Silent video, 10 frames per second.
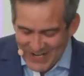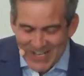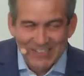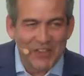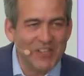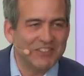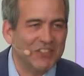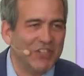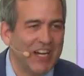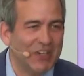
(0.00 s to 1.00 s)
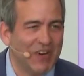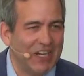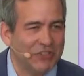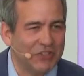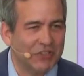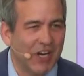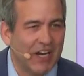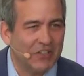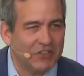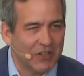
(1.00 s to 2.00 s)
So this is a generational
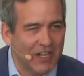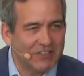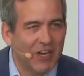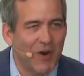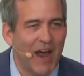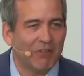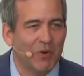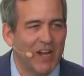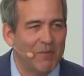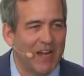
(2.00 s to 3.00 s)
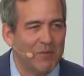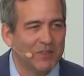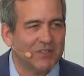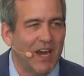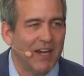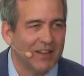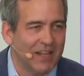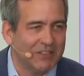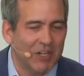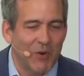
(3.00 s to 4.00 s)
change. So let's go after what Eminem was saying, and
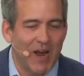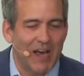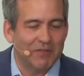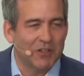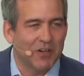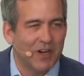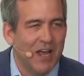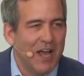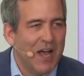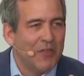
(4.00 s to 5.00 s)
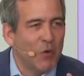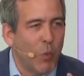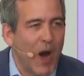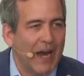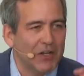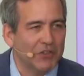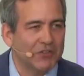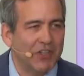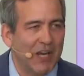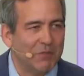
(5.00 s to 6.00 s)
let's go after the wild
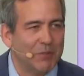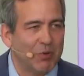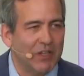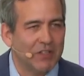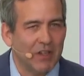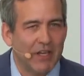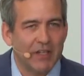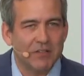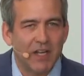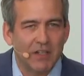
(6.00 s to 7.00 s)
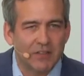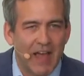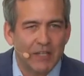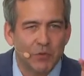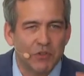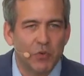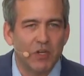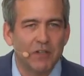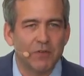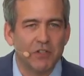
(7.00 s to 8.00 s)
schemes that President Lincoln said, because that's what
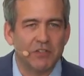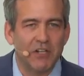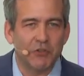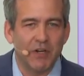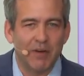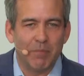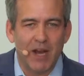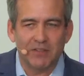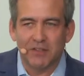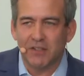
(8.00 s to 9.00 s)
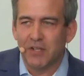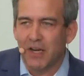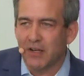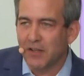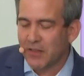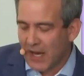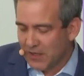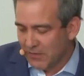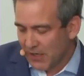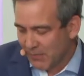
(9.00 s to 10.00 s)
21st century impact's going to take. Thank
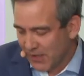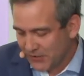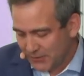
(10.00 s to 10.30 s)
you very much.